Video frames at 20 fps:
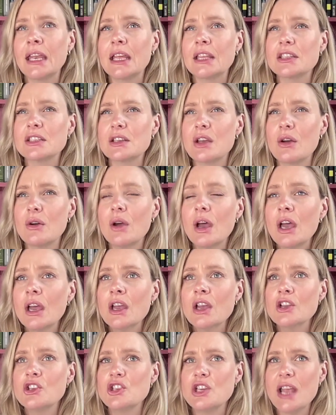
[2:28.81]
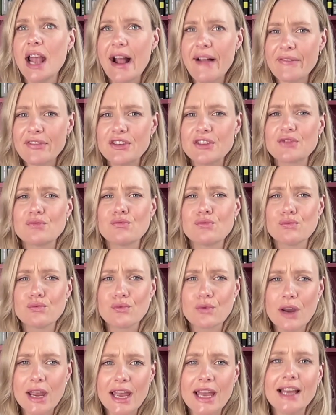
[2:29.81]
And so she had this
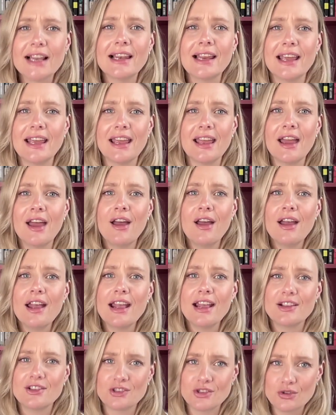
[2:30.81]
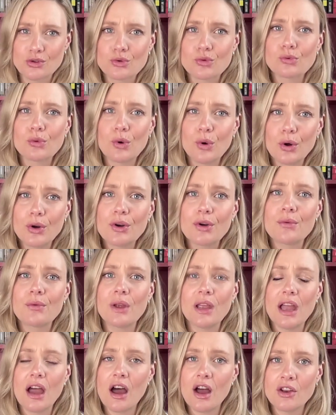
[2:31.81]
really
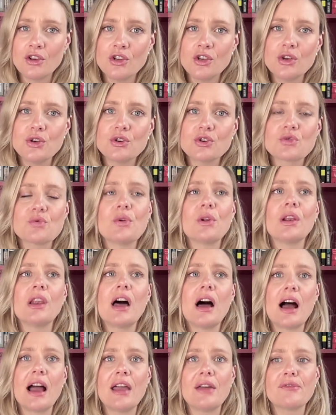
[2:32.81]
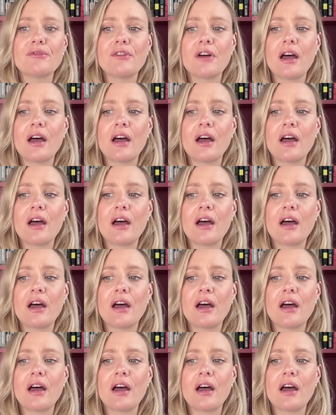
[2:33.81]
extraordinary, unusual life.